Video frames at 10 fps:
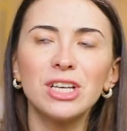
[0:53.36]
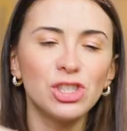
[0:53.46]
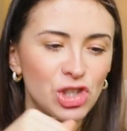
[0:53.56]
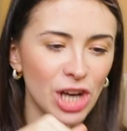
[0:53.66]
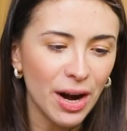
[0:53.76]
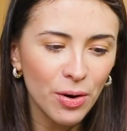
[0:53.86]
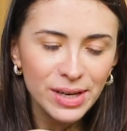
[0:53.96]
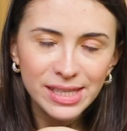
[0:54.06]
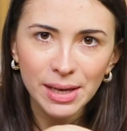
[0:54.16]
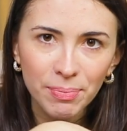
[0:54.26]
because shadow
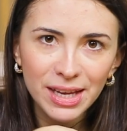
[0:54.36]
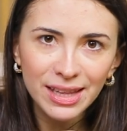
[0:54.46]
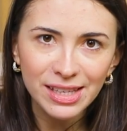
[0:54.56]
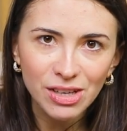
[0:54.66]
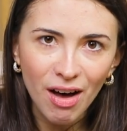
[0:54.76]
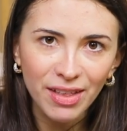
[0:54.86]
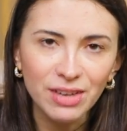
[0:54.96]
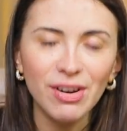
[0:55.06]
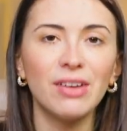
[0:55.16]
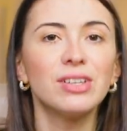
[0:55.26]
is something that's on
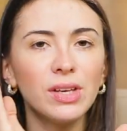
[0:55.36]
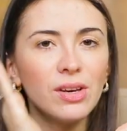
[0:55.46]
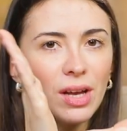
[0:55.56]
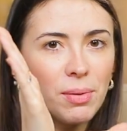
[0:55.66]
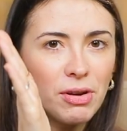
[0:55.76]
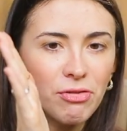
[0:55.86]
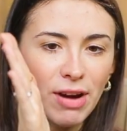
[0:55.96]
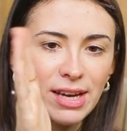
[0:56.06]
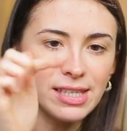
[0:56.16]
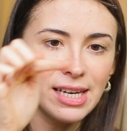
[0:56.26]
the ground. You're gonna be
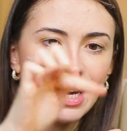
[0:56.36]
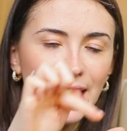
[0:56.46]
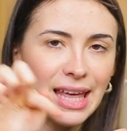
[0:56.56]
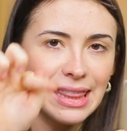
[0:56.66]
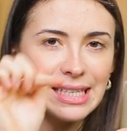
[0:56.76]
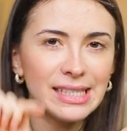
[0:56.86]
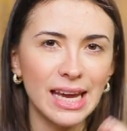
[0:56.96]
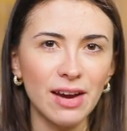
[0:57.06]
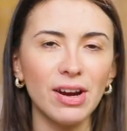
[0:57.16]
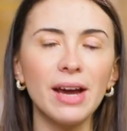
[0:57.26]
resting in this
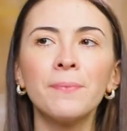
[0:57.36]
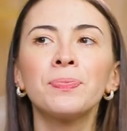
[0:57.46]
area